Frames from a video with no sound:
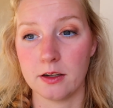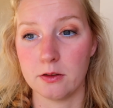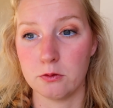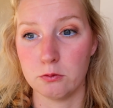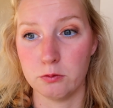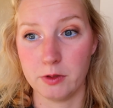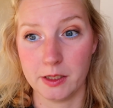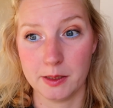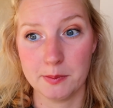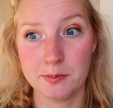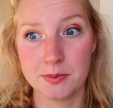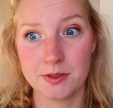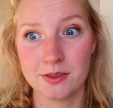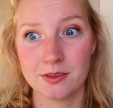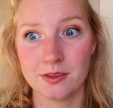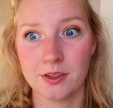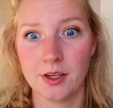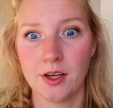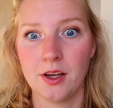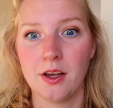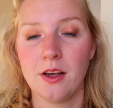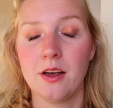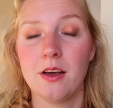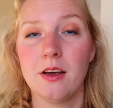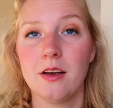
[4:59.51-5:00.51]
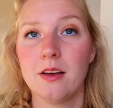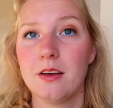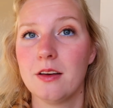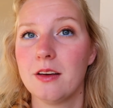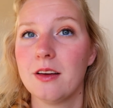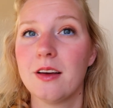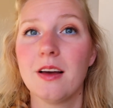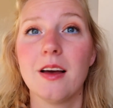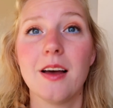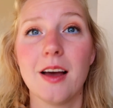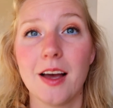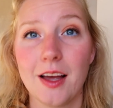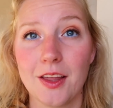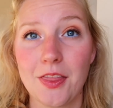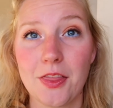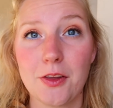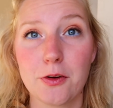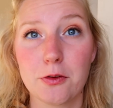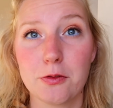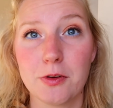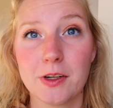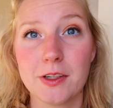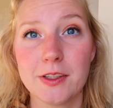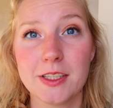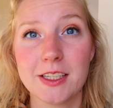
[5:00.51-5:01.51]
ribs, and they're
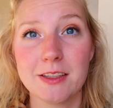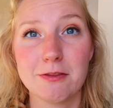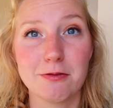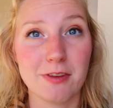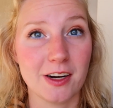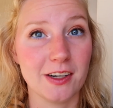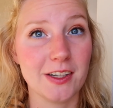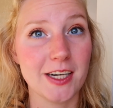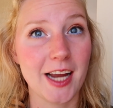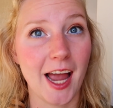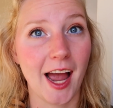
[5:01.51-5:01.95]
very, very